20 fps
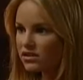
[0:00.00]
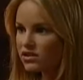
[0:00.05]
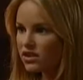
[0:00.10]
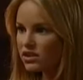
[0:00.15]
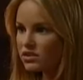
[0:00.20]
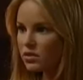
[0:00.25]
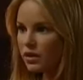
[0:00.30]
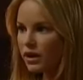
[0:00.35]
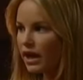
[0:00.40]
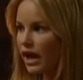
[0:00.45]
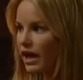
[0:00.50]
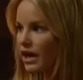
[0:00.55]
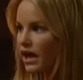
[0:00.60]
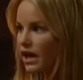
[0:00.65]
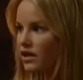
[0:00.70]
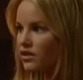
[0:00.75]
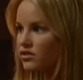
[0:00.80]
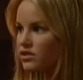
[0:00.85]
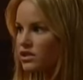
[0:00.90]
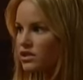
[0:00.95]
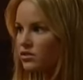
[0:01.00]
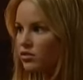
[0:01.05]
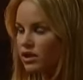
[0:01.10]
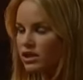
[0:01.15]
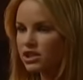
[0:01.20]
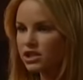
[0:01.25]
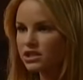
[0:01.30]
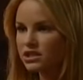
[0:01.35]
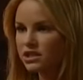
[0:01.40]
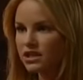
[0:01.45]
So that's why I don't see
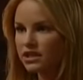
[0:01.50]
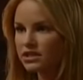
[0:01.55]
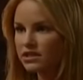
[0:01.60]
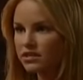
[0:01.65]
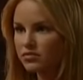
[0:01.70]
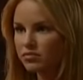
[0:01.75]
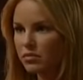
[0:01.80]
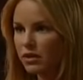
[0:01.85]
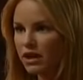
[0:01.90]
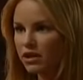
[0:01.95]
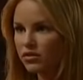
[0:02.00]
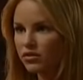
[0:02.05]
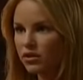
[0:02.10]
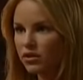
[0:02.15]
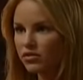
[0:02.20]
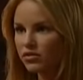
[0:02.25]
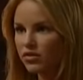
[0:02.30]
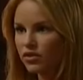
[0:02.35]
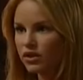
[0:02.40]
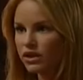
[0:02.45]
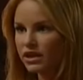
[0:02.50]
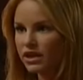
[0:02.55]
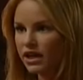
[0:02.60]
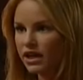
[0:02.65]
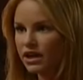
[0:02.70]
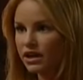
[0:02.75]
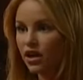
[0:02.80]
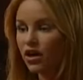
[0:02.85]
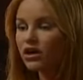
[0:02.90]
why Jason hasn't made a run for it yet.